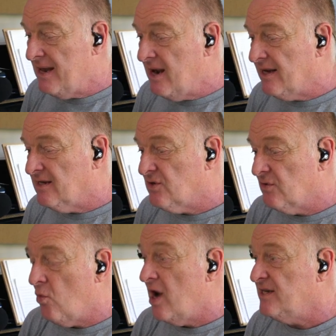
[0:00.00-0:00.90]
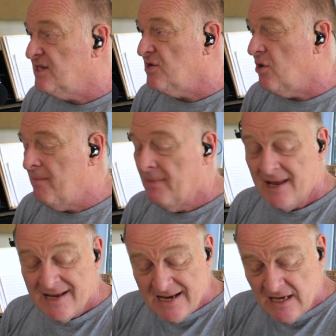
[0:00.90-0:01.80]
a bit like a sort of wine snob,
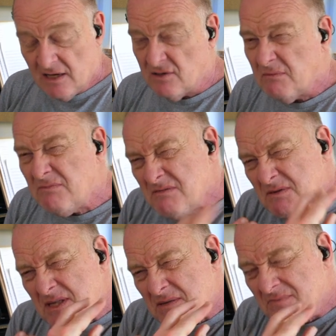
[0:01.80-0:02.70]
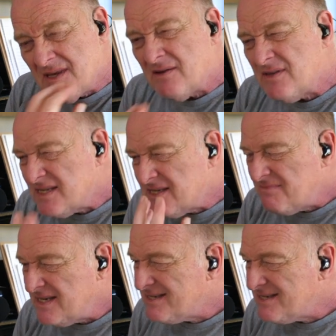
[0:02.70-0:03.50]
you know, so, you know, this